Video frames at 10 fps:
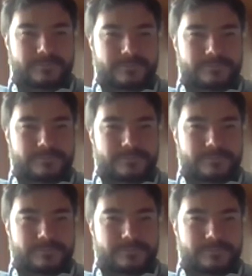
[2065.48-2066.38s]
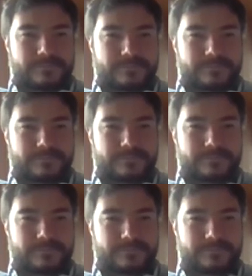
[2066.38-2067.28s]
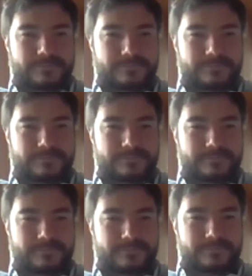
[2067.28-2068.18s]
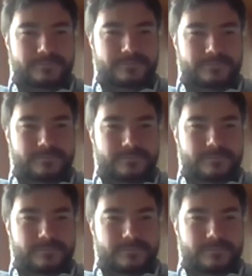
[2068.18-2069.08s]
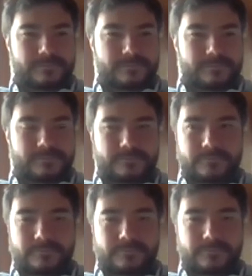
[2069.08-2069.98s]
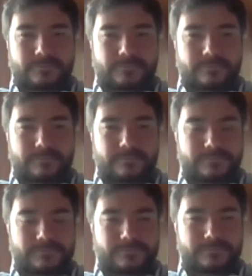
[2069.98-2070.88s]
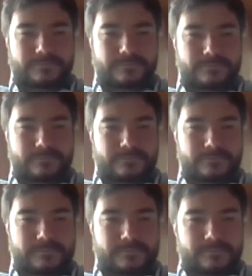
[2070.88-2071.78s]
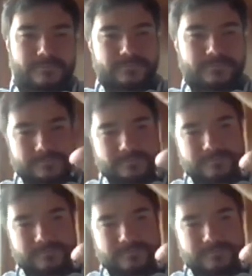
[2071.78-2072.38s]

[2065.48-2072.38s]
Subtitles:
The person shown says nothing.